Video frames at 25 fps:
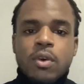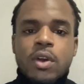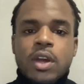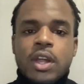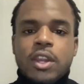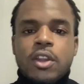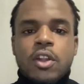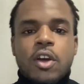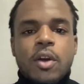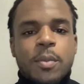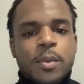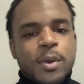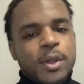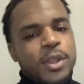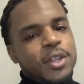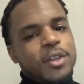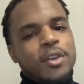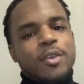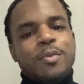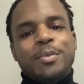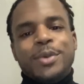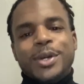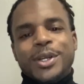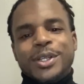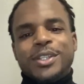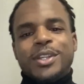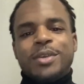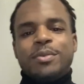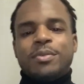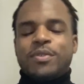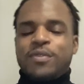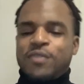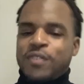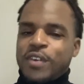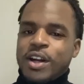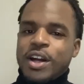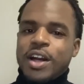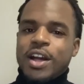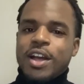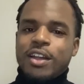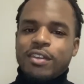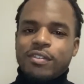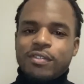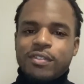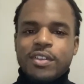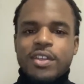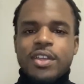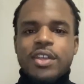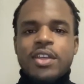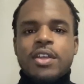I know I'm only on book number five,
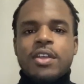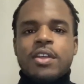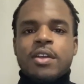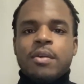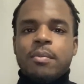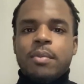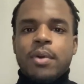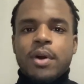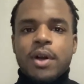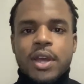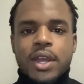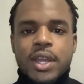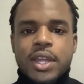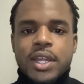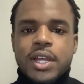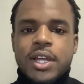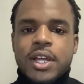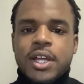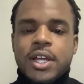but